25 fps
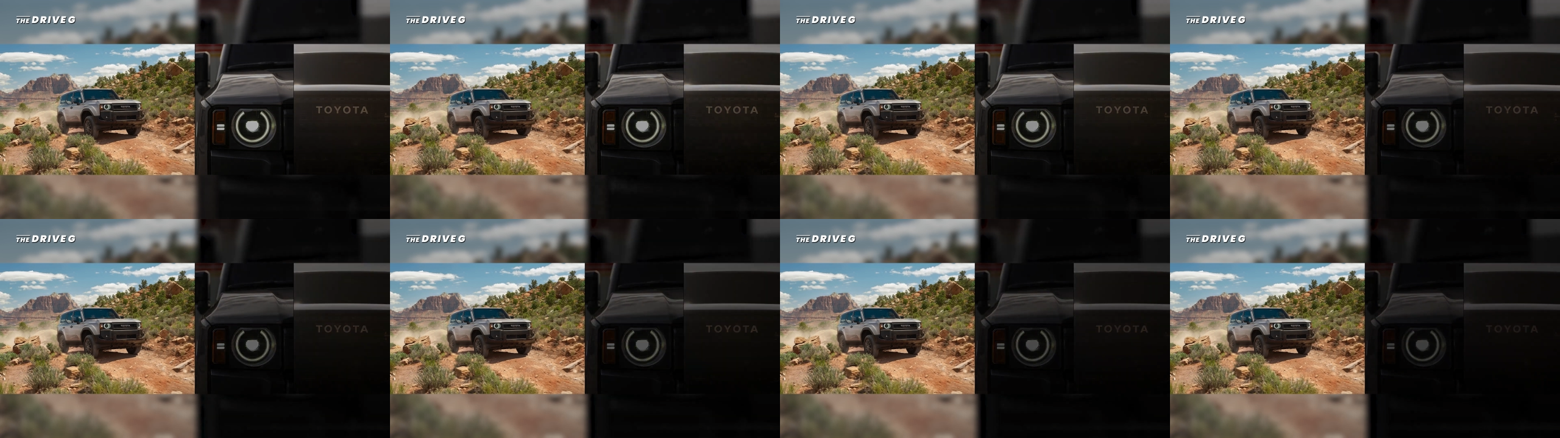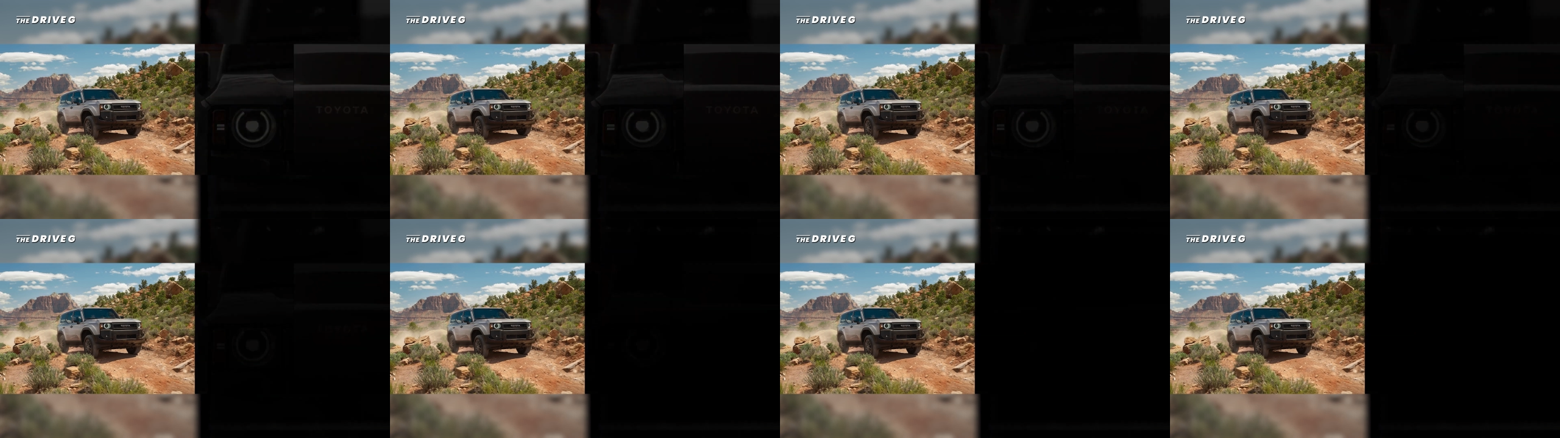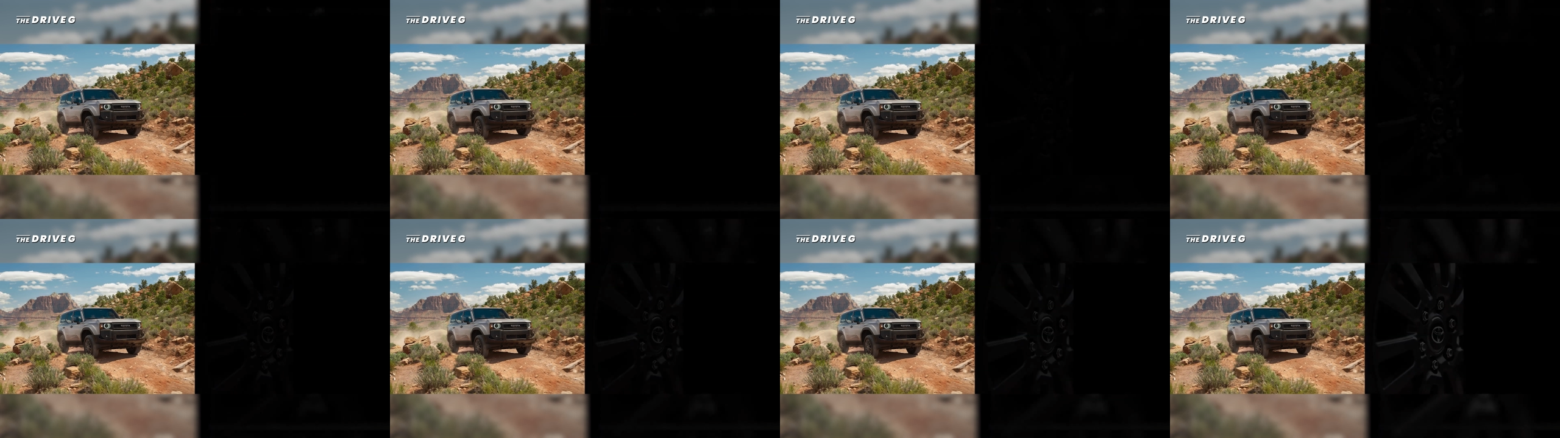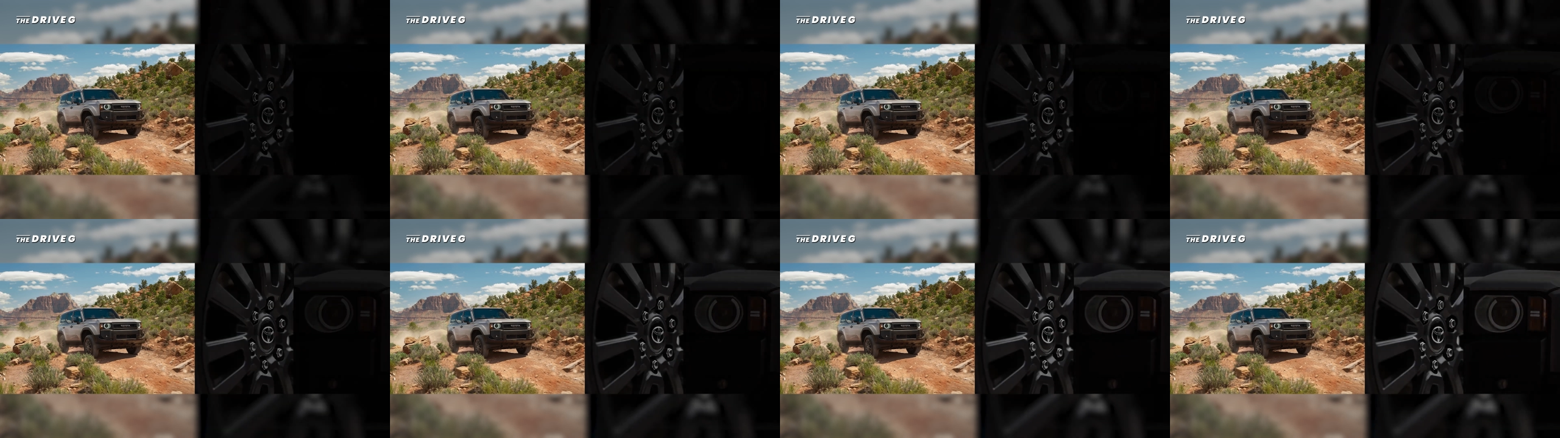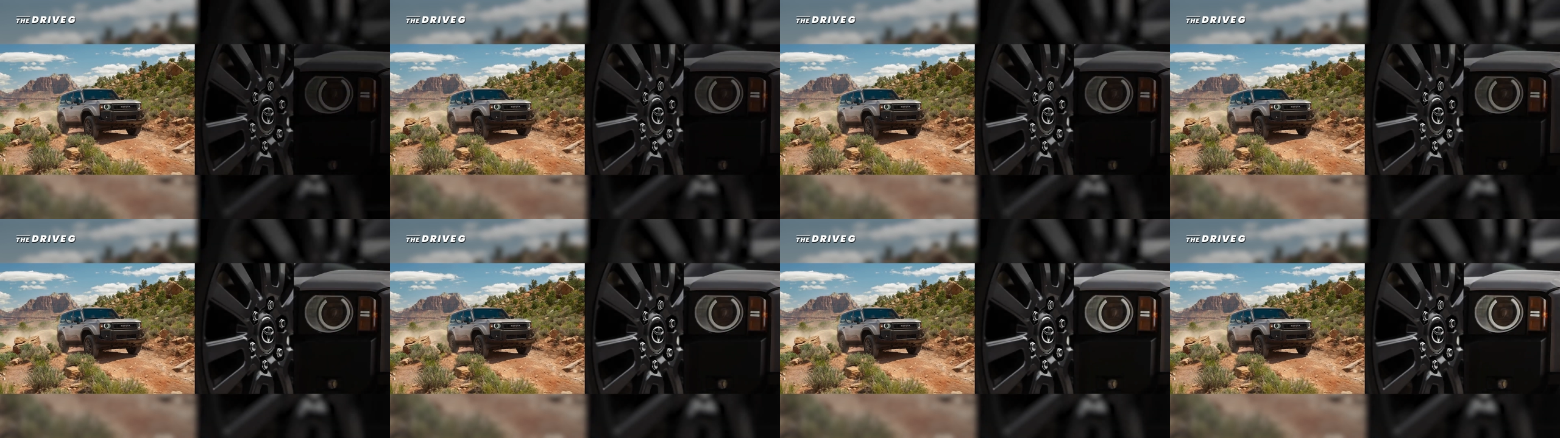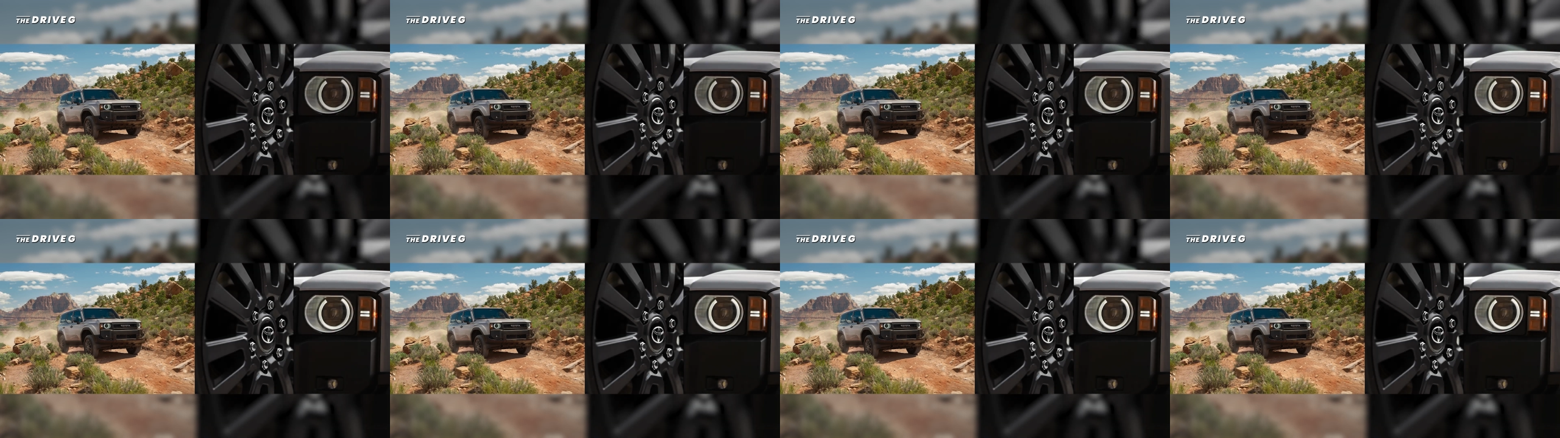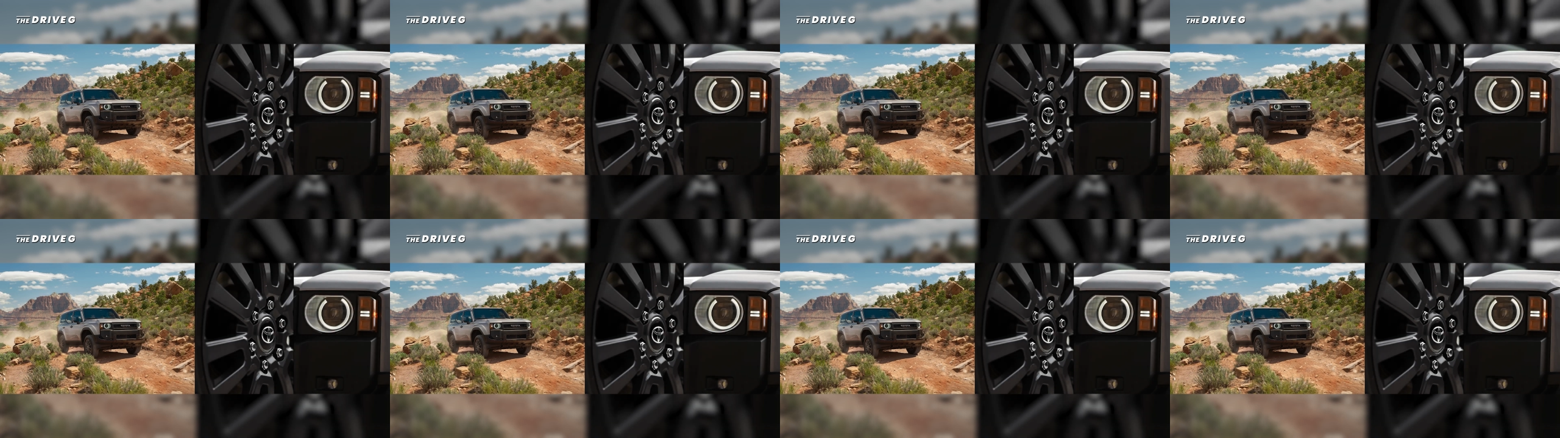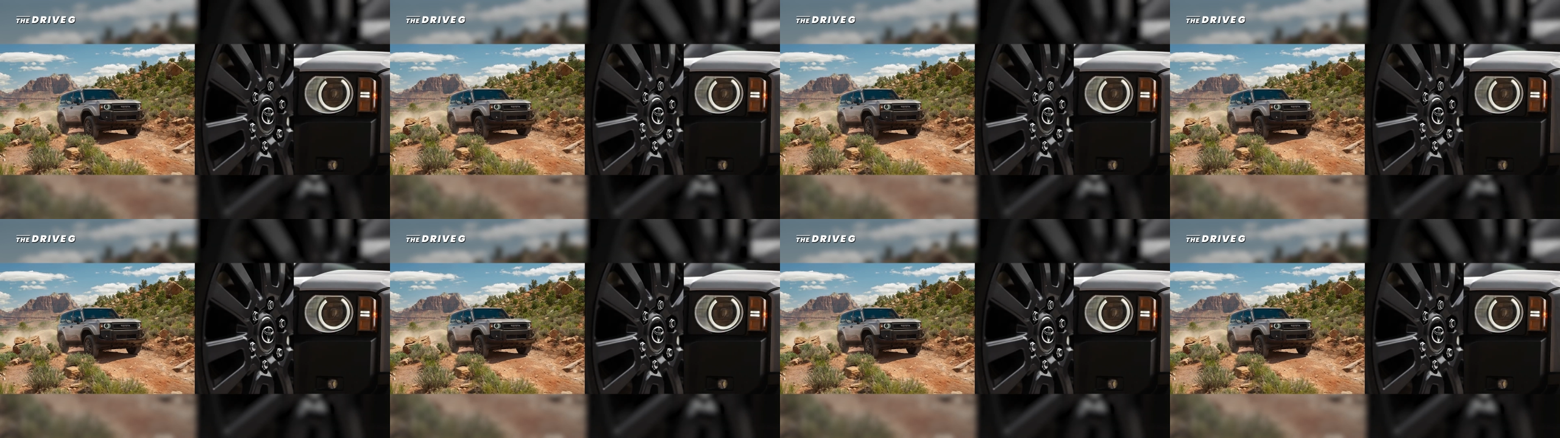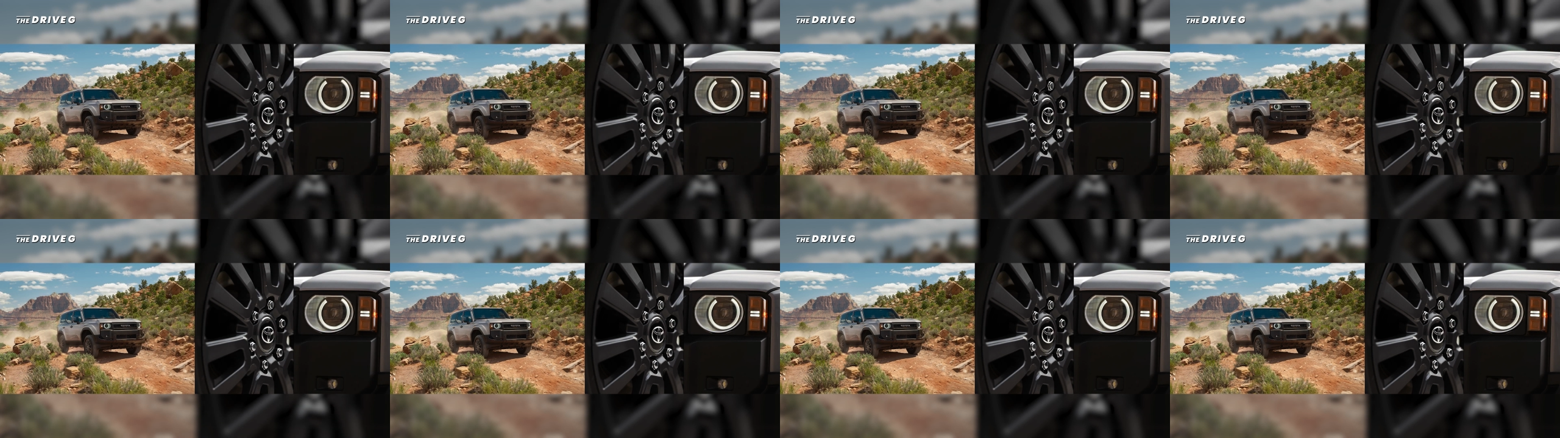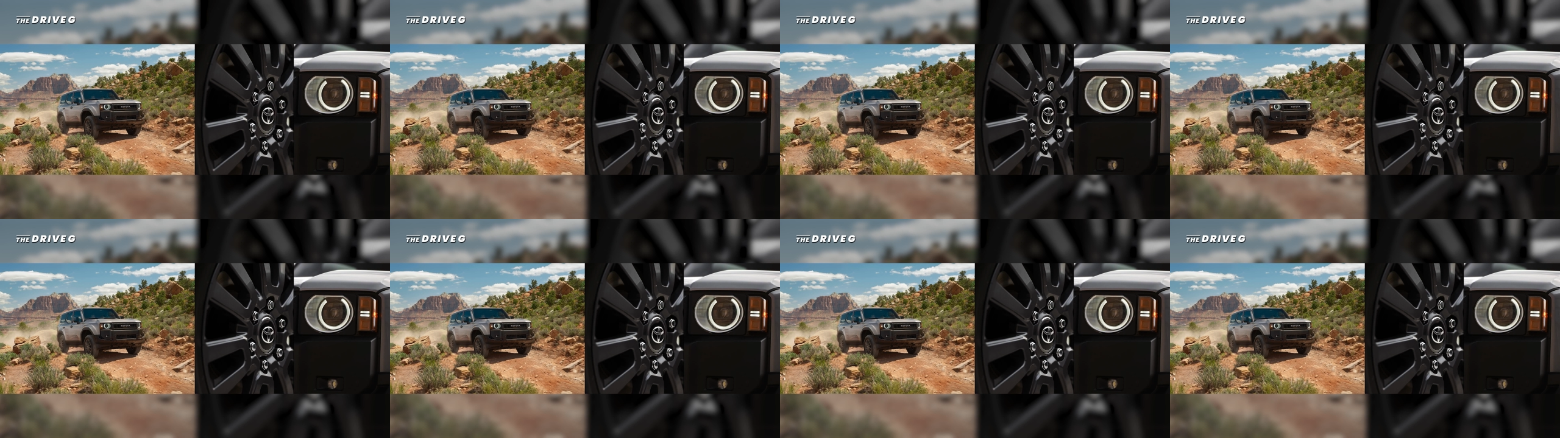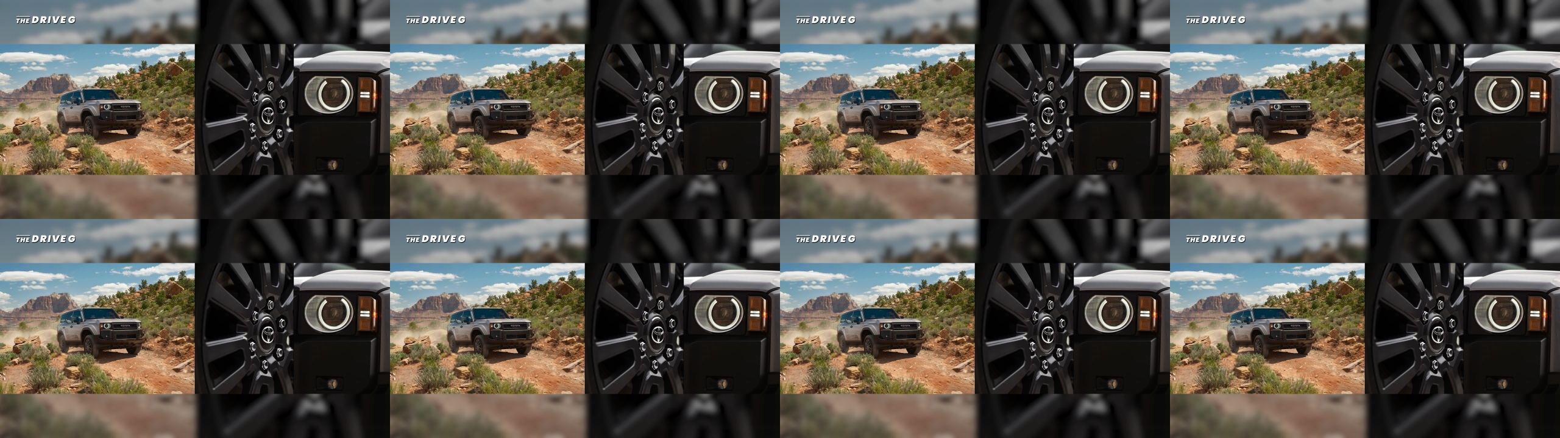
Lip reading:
[unreadable: no face in view]